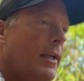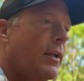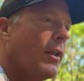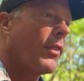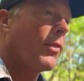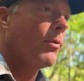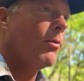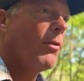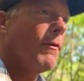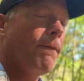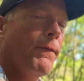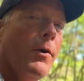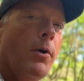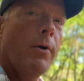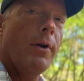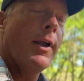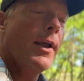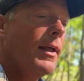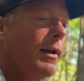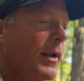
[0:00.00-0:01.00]
threw the food
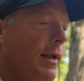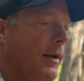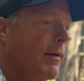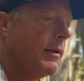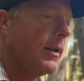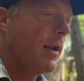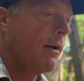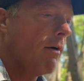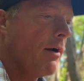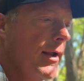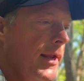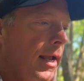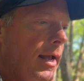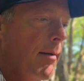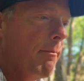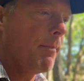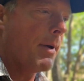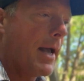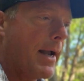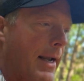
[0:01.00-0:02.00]
in, and here I
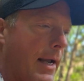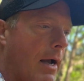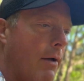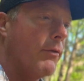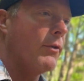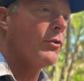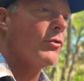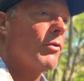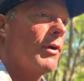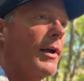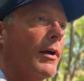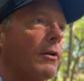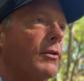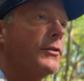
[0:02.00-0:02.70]
am back out in the trail.